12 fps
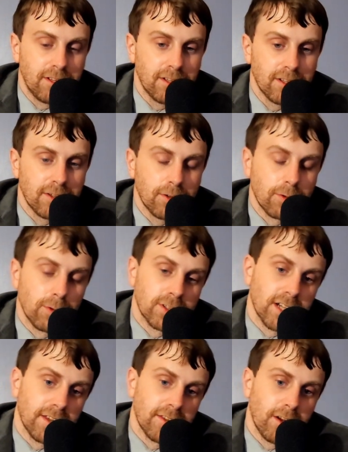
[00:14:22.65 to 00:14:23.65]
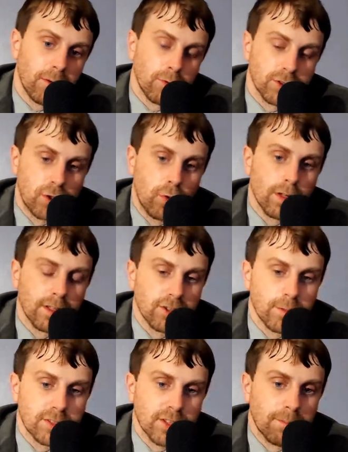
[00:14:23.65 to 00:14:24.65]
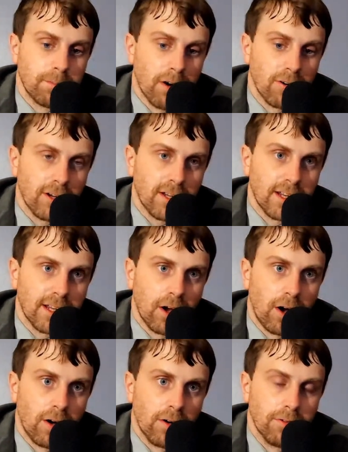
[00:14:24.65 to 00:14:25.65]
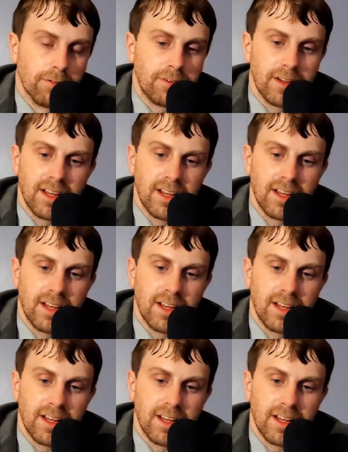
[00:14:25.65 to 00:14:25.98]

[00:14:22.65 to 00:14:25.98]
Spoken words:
which I thought was cool in terms of the marketing of